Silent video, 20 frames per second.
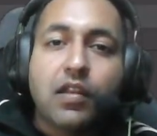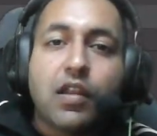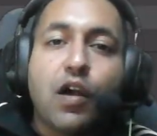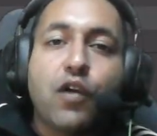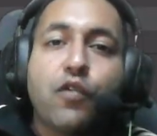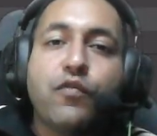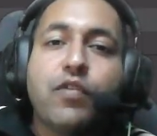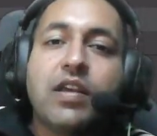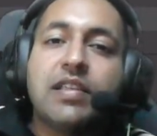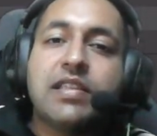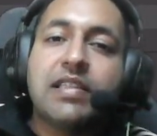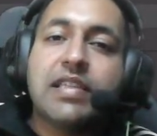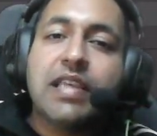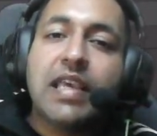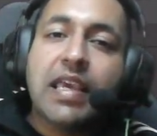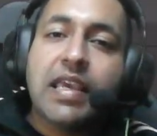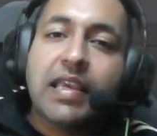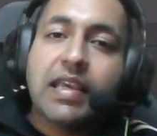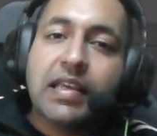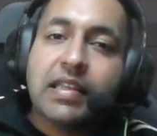Now we are
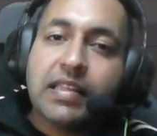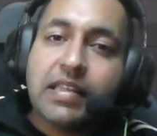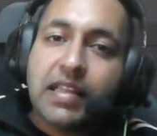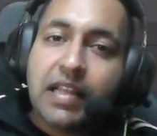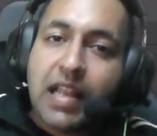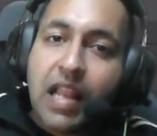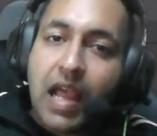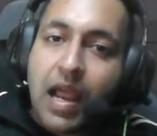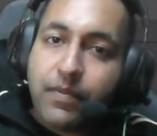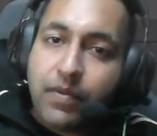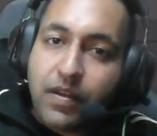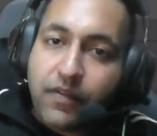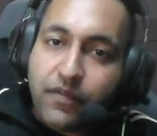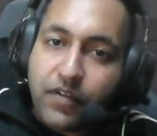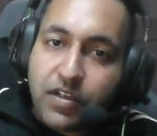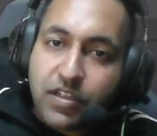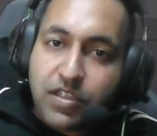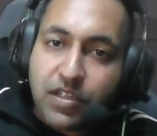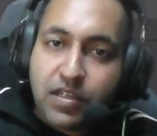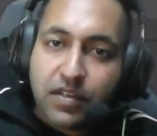saying the lambda
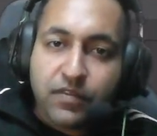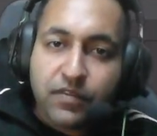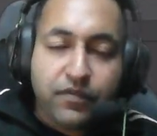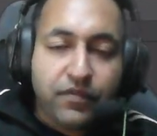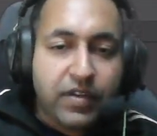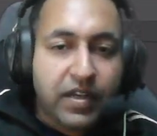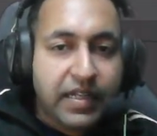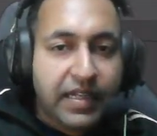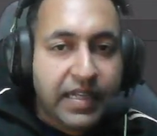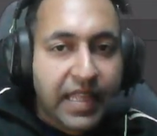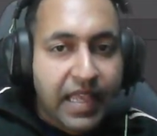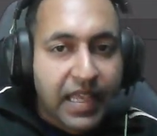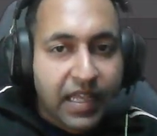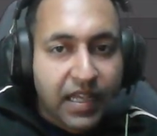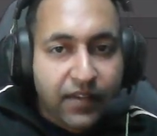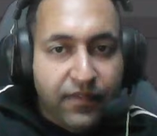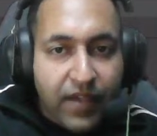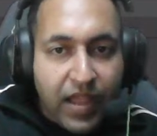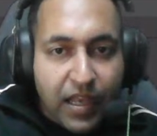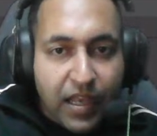function will
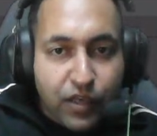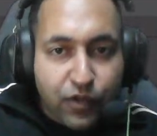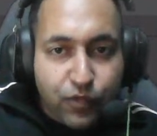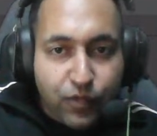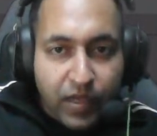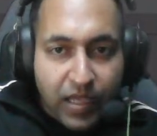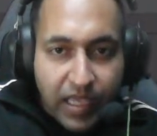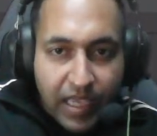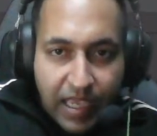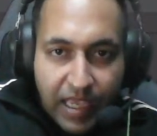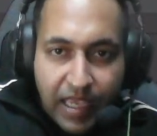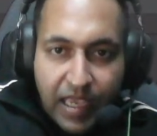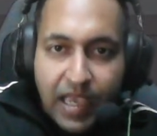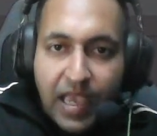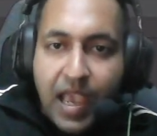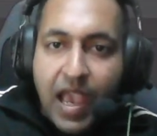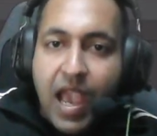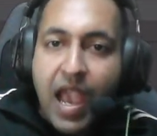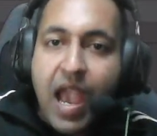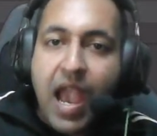take a value
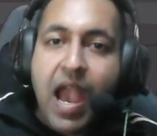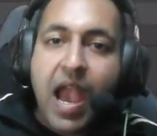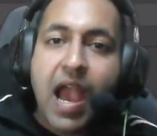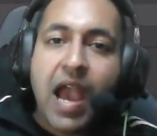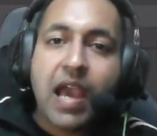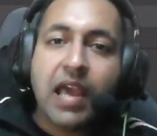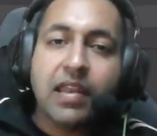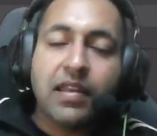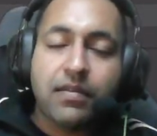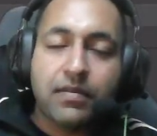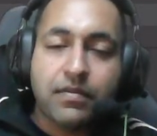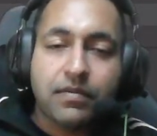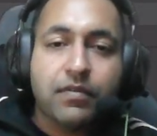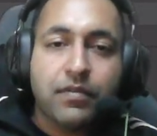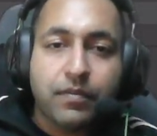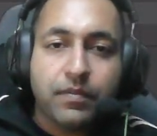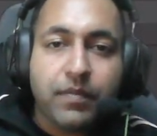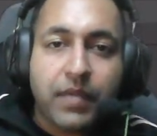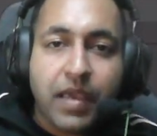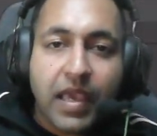a, and
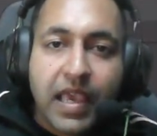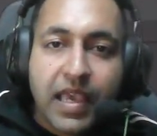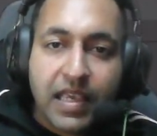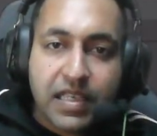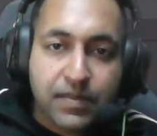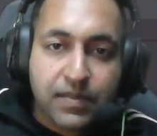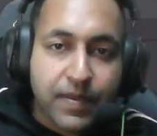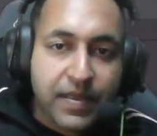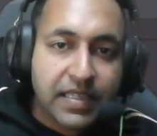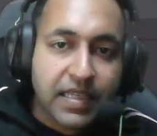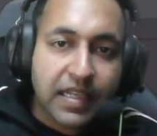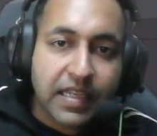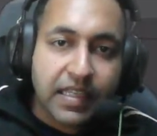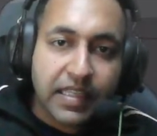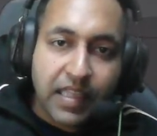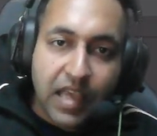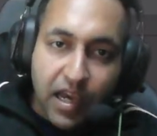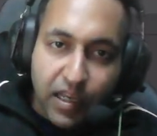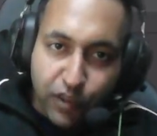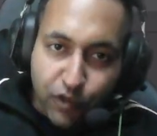a is basically
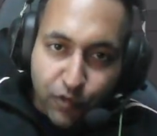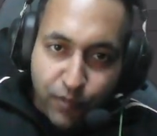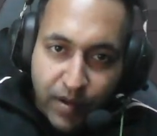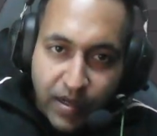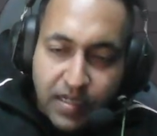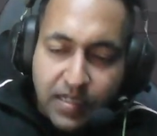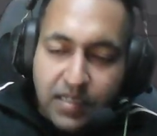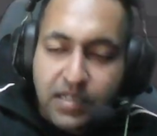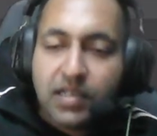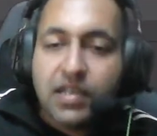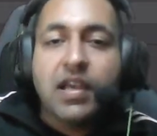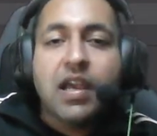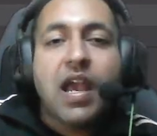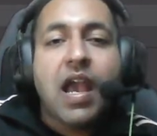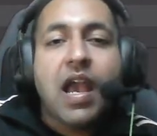the argument,